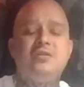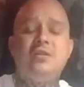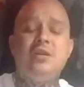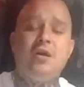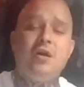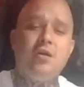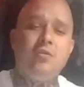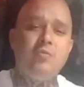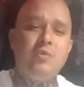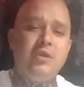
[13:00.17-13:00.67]
to
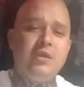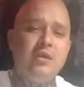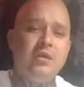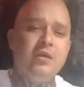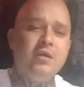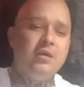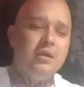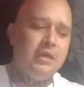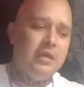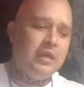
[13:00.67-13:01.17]
the homie,
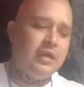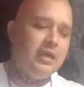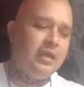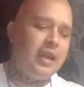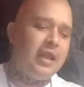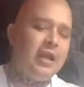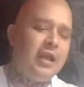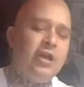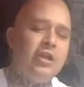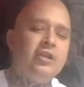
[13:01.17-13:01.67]

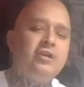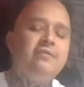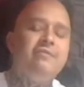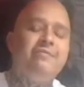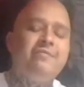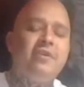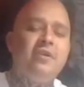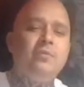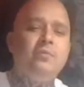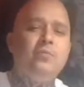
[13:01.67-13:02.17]
and I got it
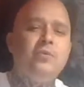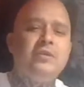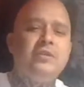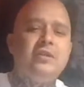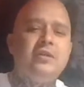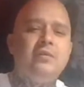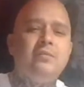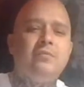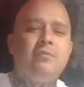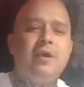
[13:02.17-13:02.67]
confirmed
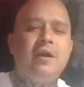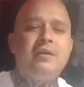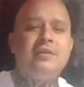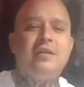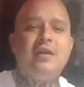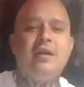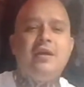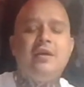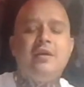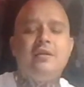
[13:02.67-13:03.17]
with him,
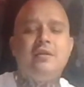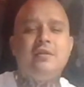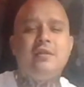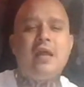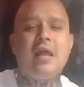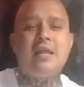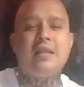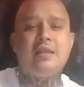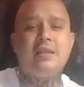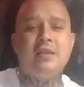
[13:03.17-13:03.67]
right?
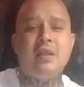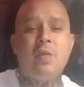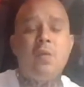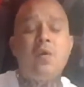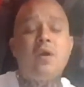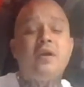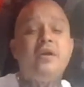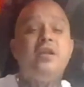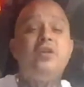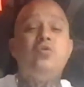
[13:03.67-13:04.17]
That they
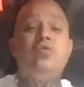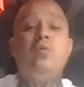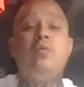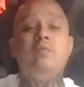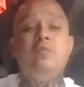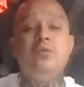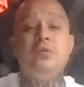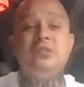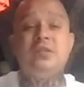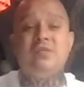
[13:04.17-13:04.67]
were gonna do
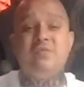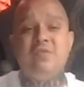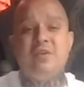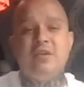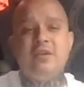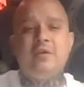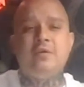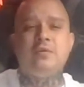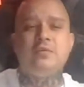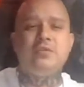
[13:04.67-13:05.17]
a music
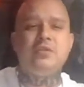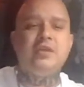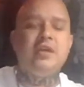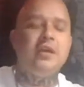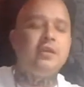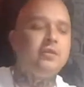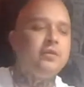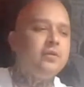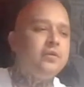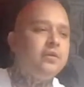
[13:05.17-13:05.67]
video
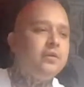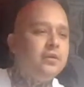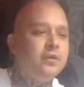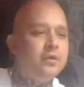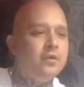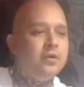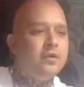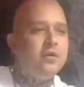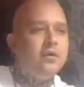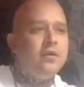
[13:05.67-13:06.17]
together.
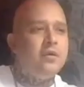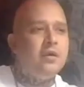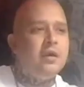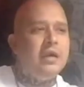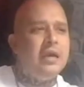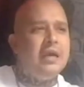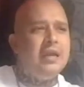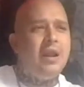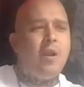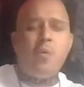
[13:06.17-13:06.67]

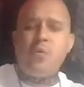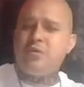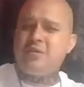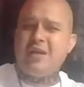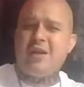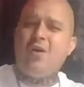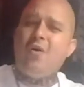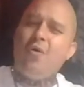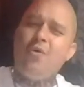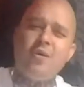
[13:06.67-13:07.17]
And I
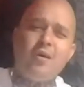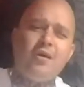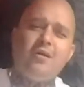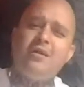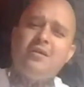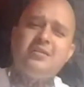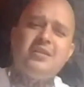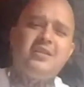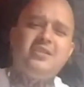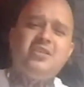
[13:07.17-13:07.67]
was like, hold
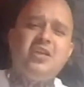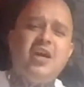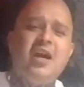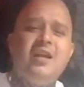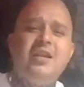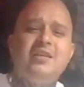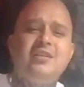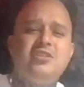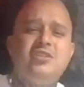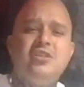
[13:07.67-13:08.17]
on. I was like,
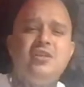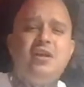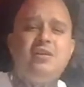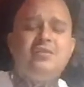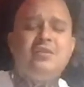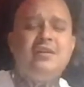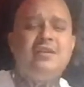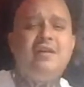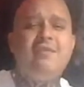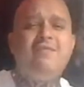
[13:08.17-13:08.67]
Charles G. I
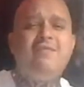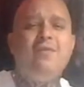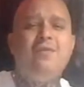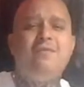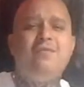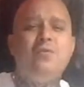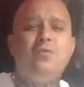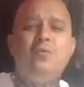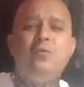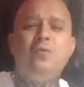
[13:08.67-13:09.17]
was like, that
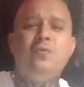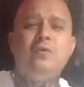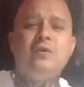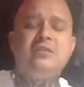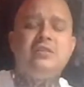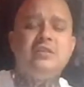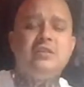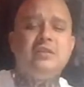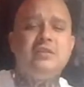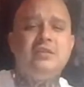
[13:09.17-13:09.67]
fool,
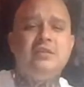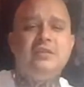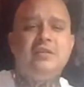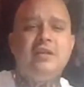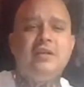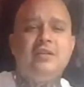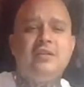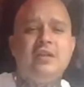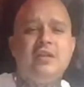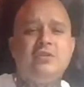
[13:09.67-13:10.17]
because
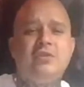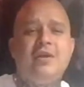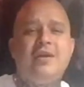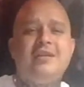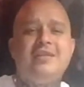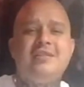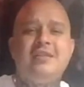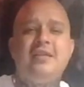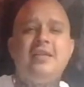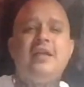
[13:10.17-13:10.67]
they try
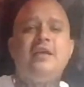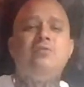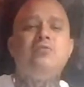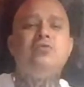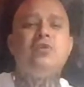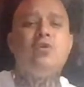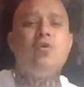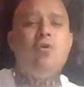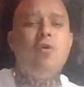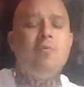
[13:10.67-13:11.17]
to say that he
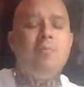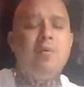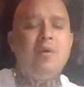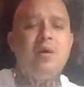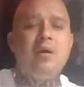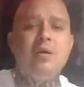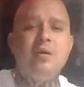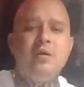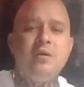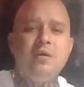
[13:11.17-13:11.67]
was a compa.